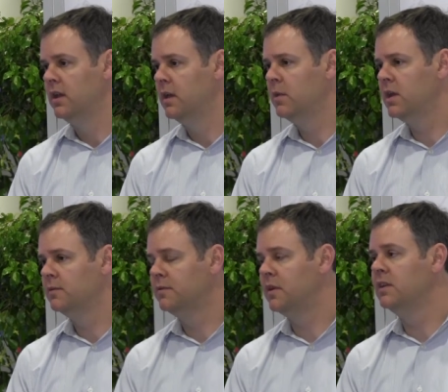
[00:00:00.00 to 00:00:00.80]
It
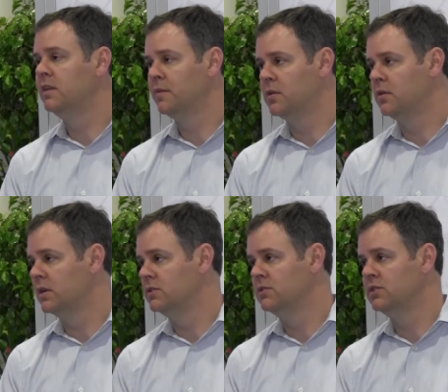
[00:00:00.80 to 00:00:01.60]
becomes very difficult
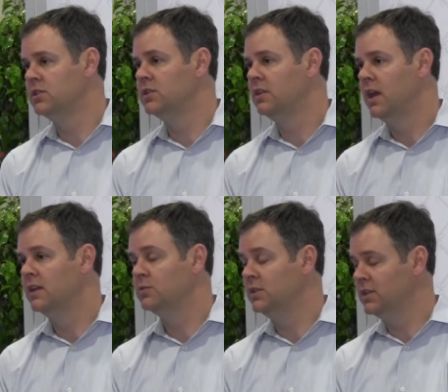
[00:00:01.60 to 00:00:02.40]
because there's just,
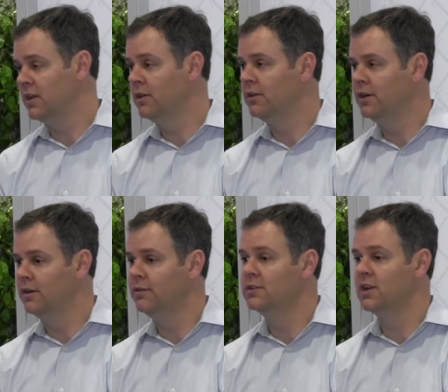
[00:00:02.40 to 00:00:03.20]
as we said
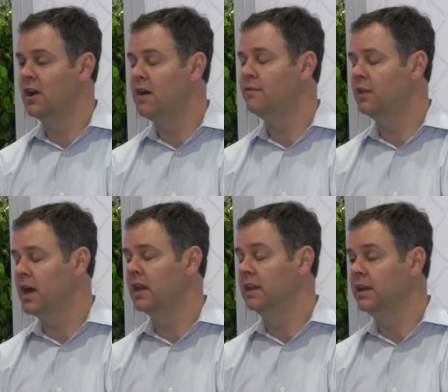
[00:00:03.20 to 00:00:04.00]
earlier, there's an awful
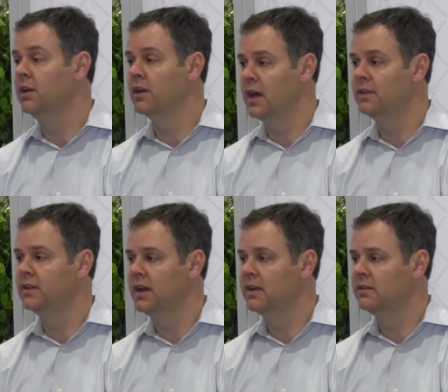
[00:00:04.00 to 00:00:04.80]
lot of linear
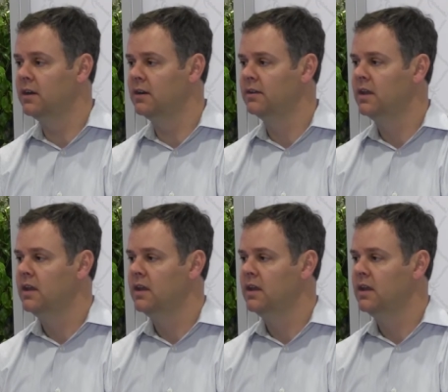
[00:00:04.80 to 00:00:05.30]
content out there.